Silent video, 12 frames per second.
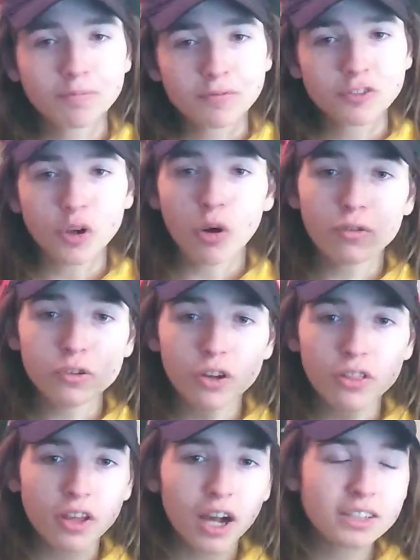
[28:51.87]
So overall
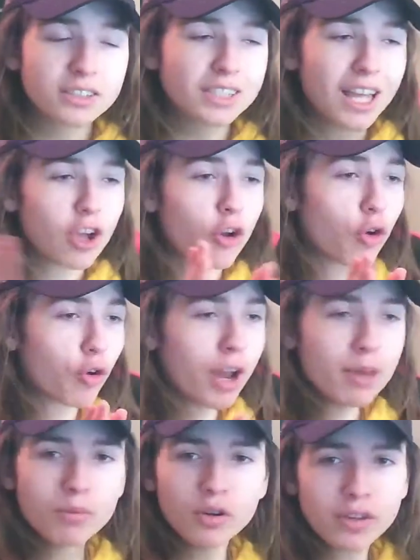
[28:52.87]
thoughts,
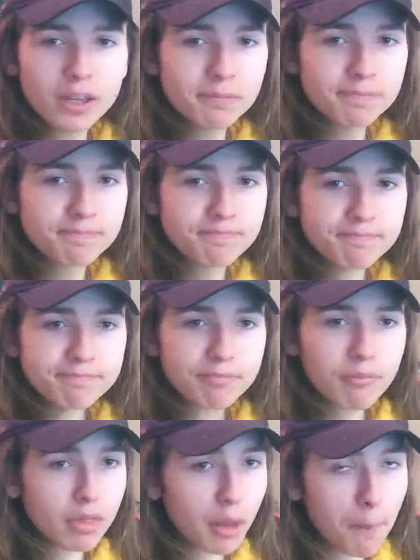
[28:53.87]
great movie.
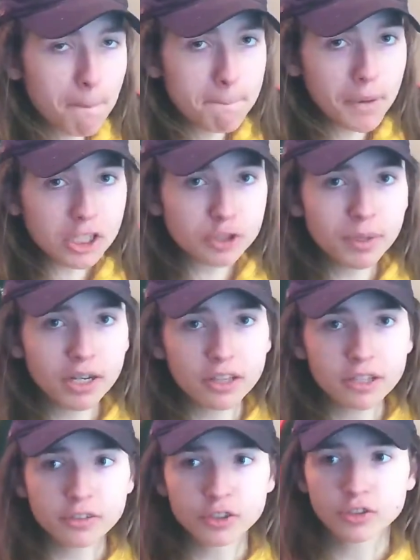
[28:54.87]
Much better than
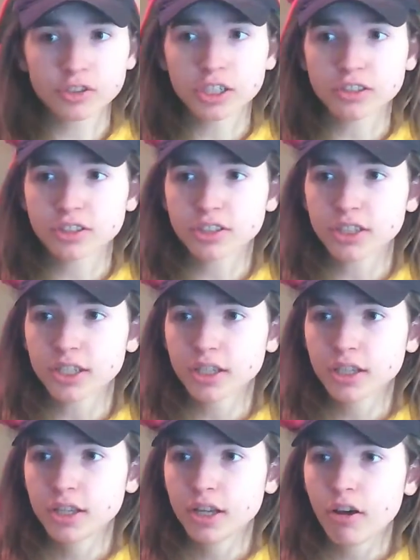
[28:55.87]
the original Justice League.
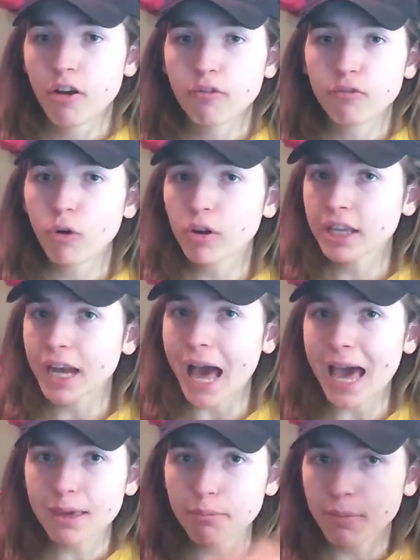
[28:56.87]
Fucking
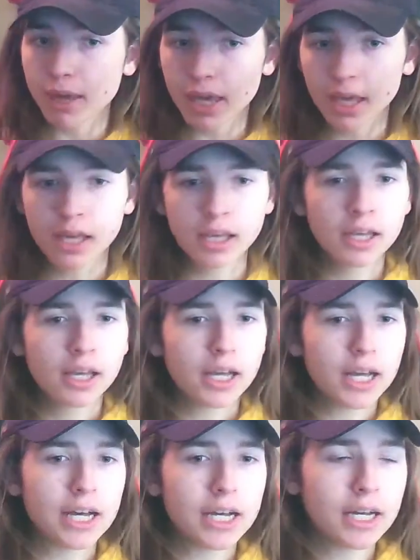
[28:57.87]
hype, mate.
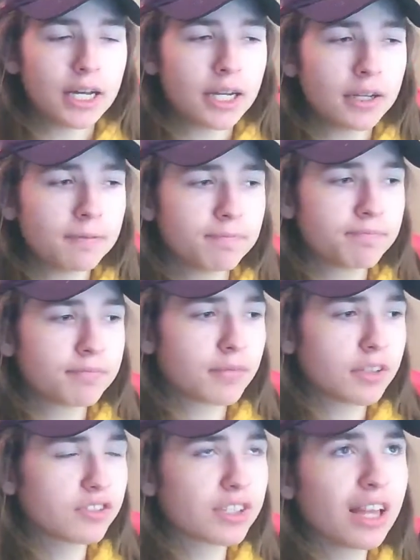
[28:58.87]

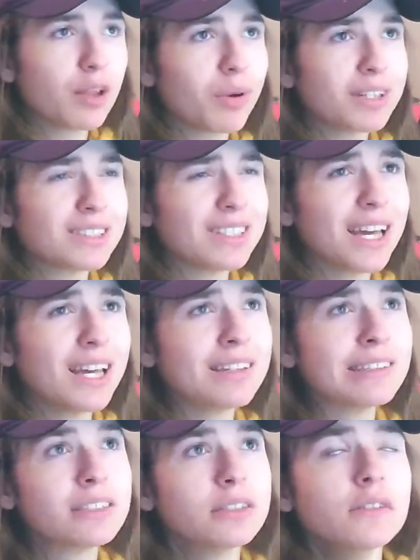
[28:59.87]
Scale of 1 to 10.